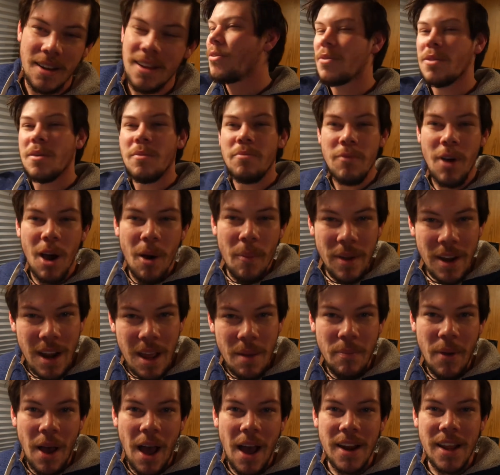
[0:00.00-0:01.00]
From the moment I
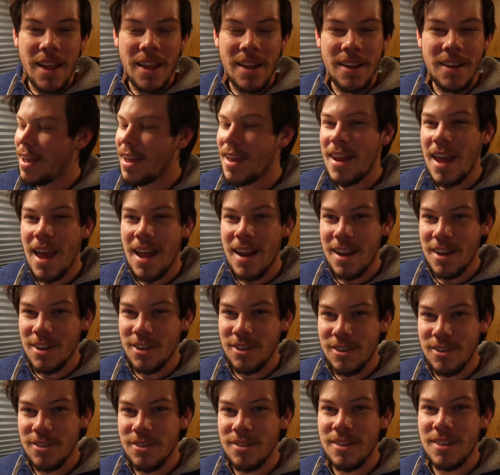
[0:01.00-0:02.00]
bought it, it had
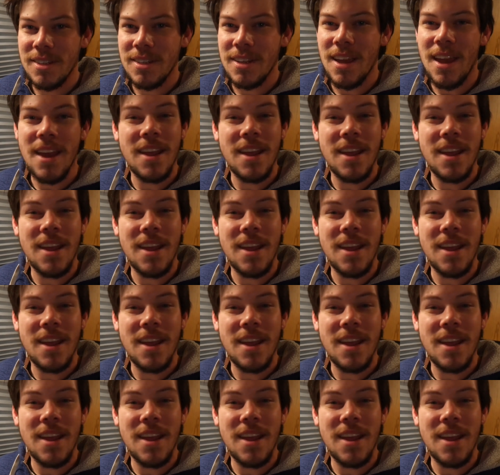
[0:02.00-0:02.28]
issues,